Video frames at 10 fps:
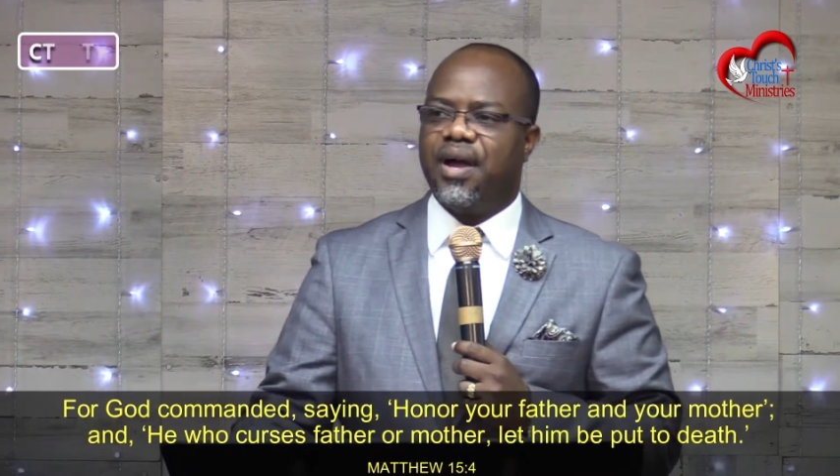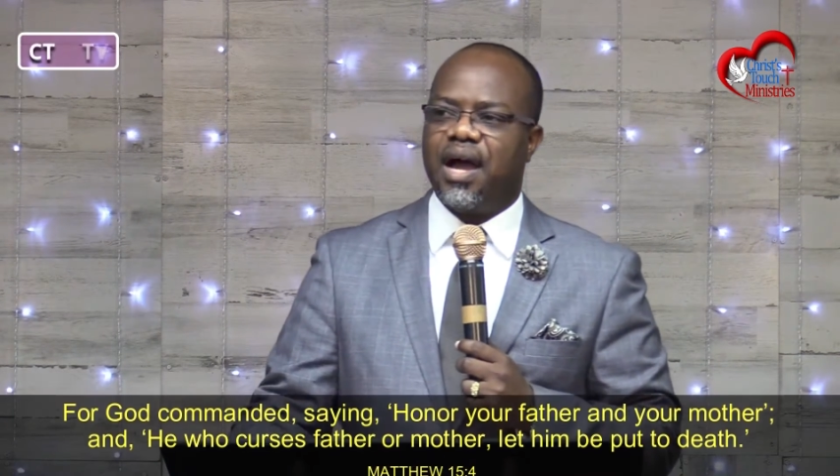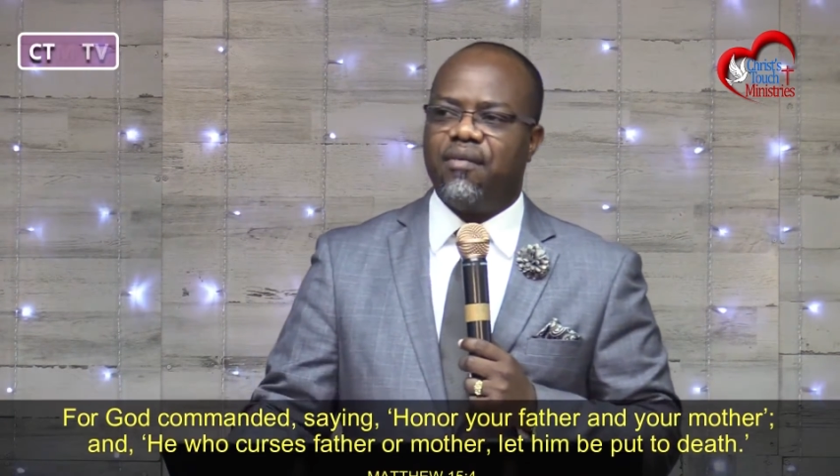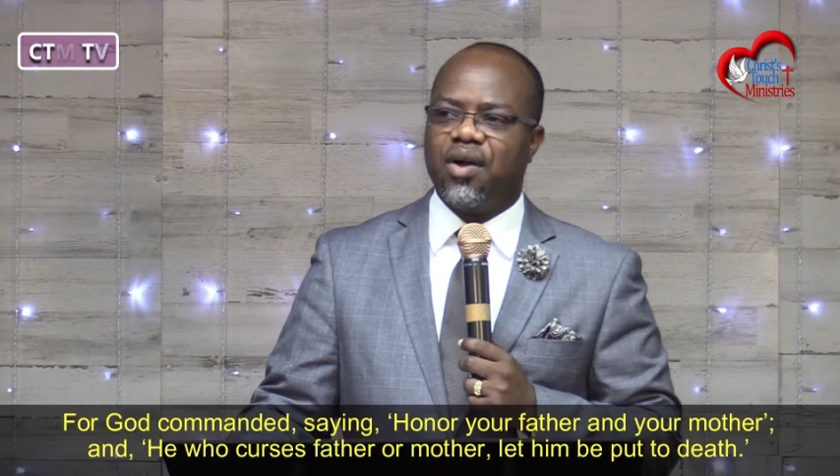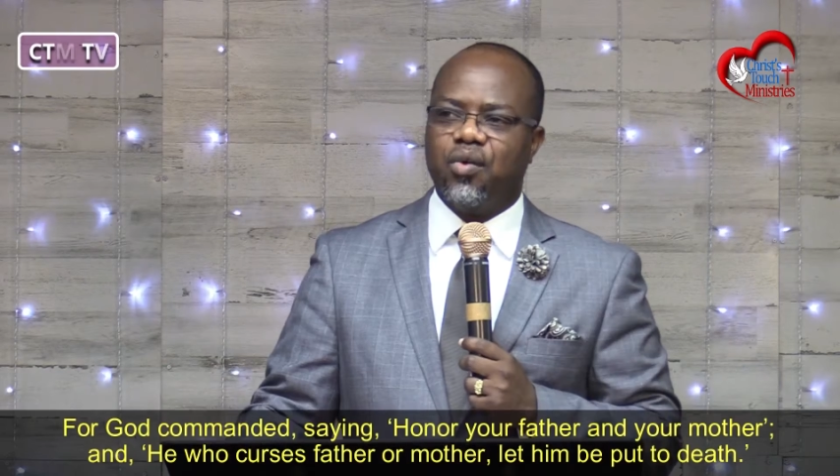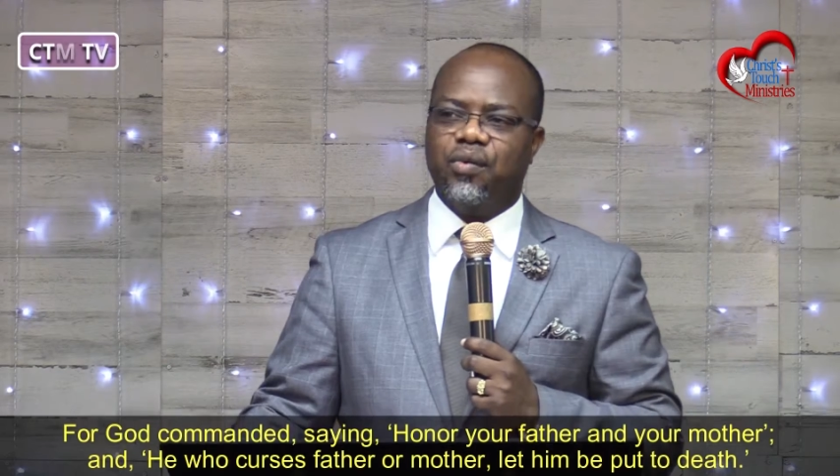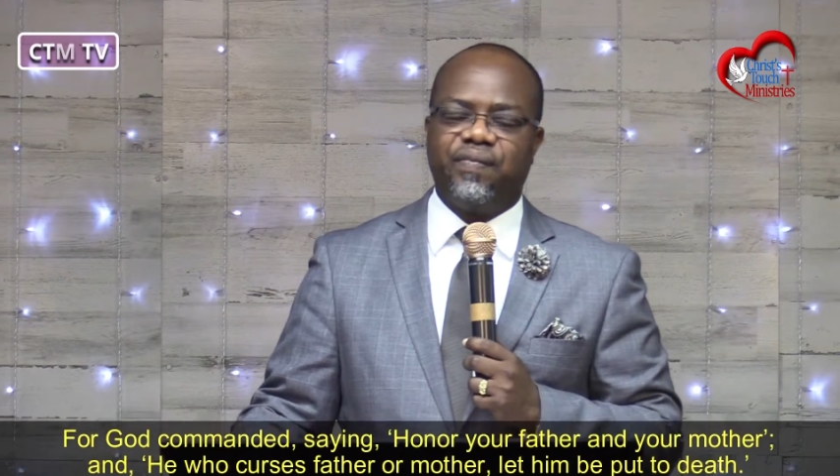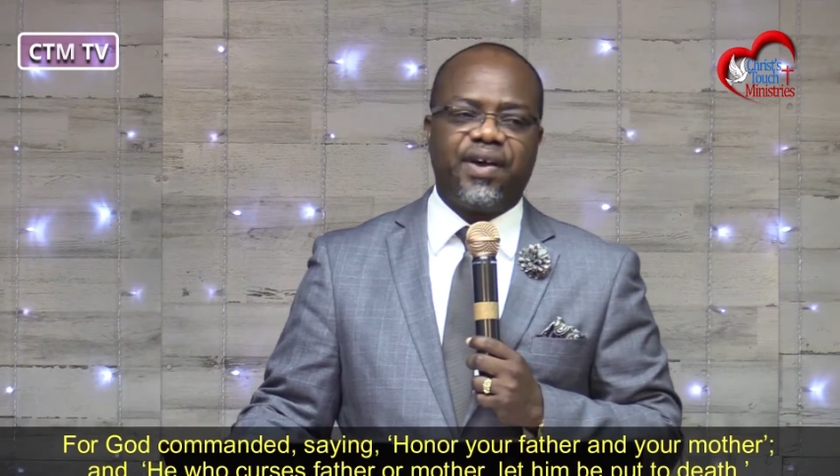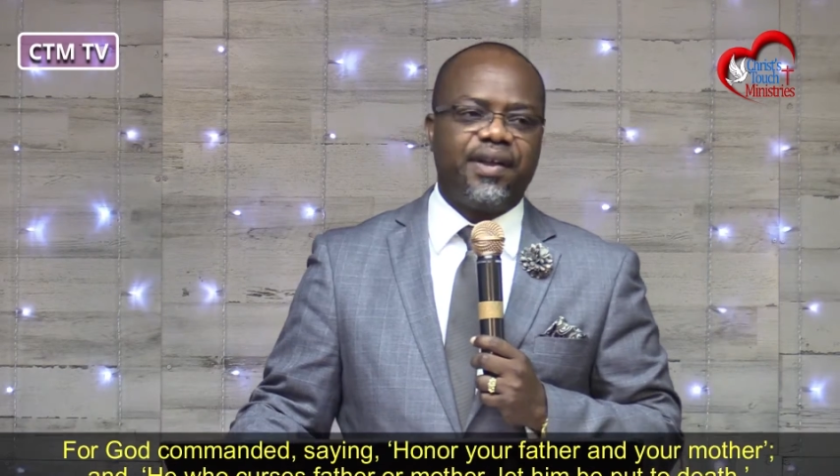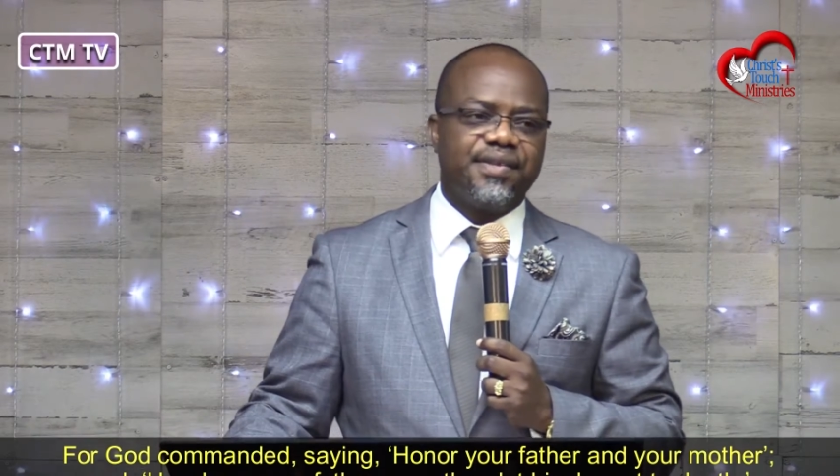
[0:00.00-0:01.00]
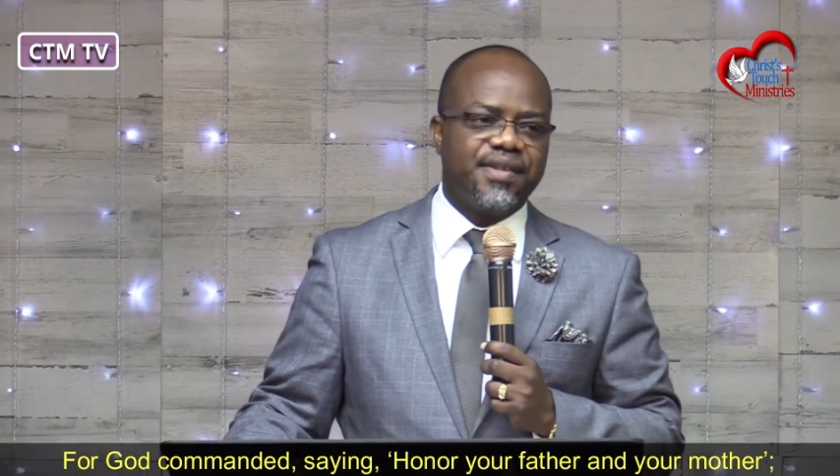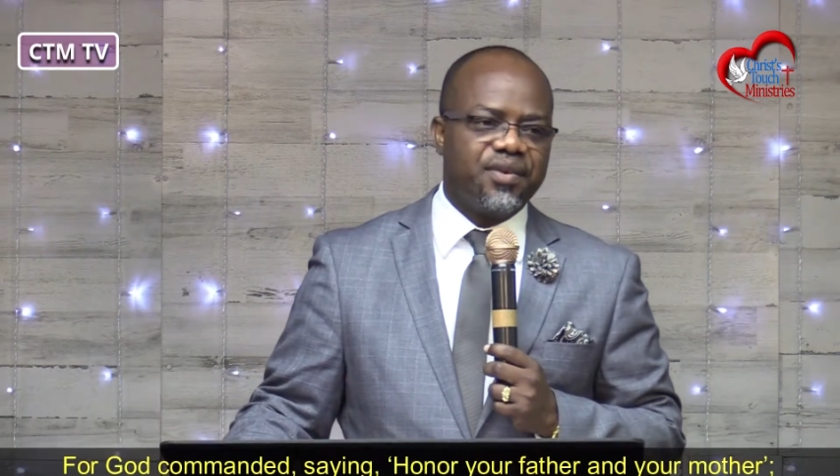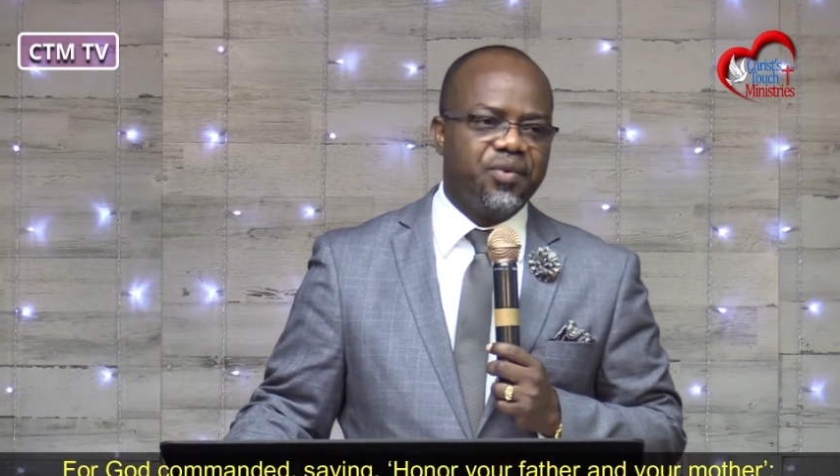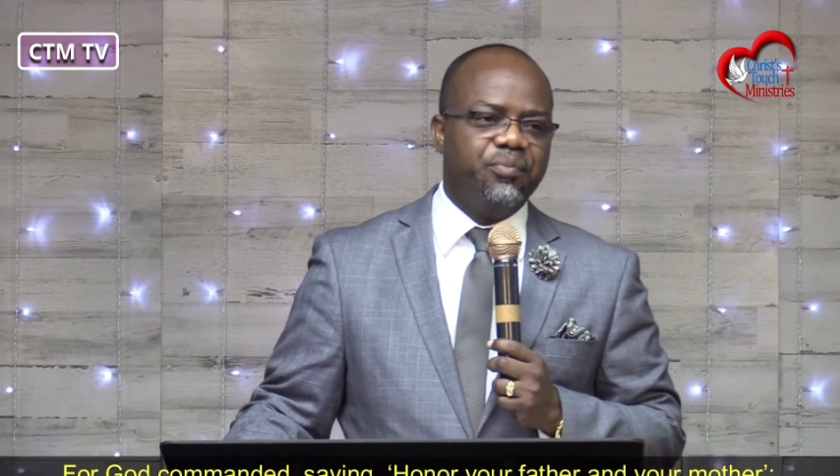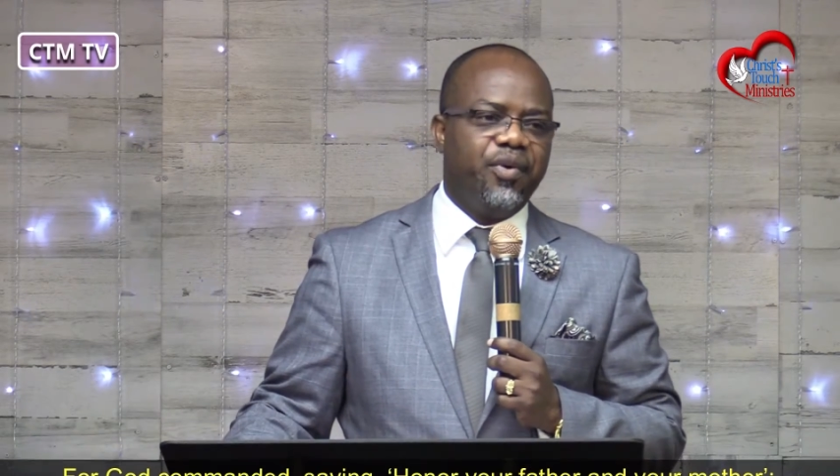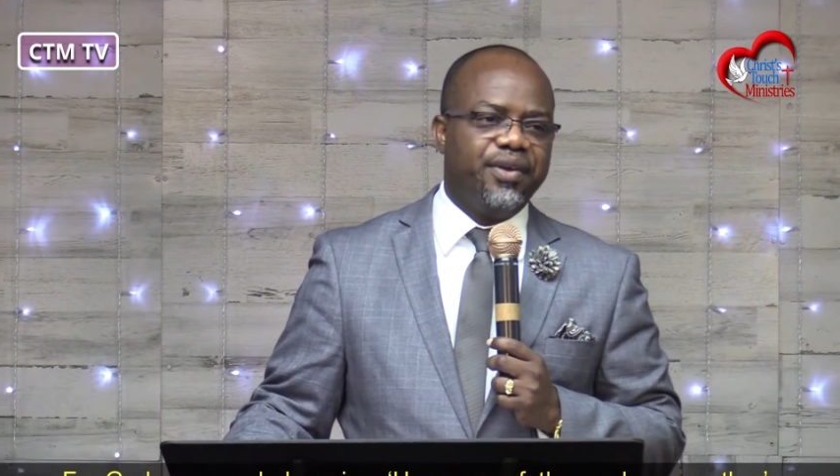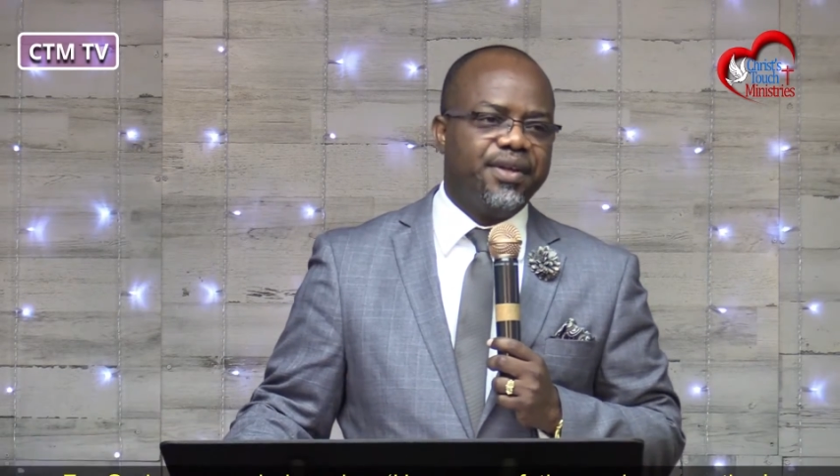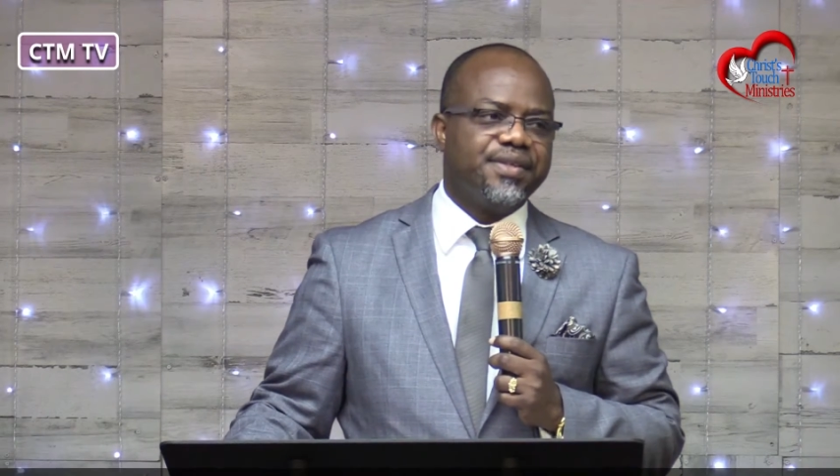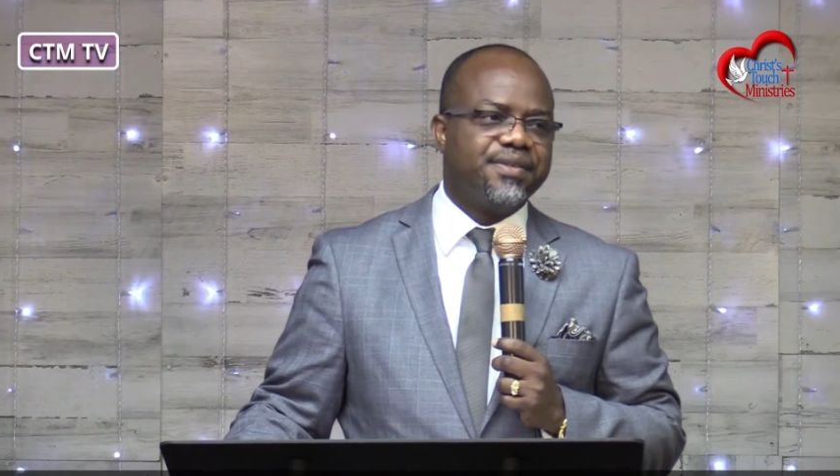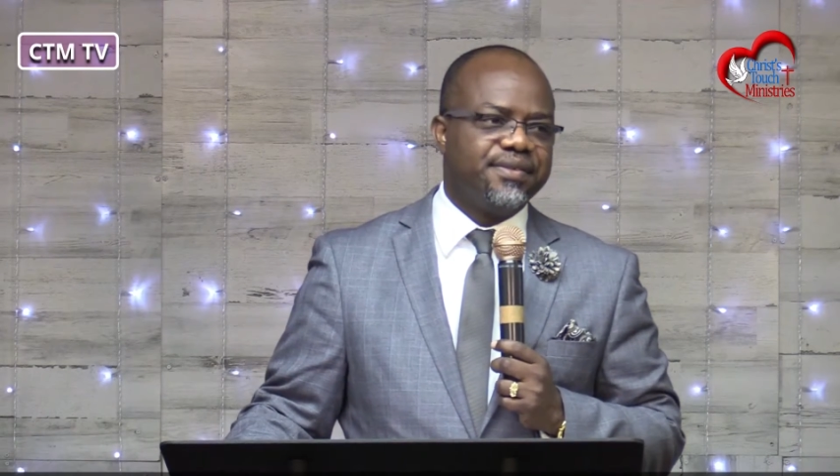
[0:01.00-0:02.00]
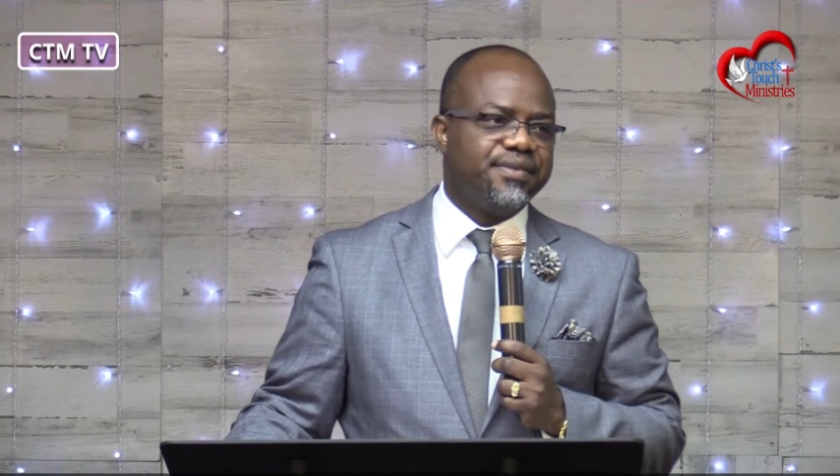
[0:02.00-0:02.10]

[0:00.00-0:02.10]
our good fathers and good mothers.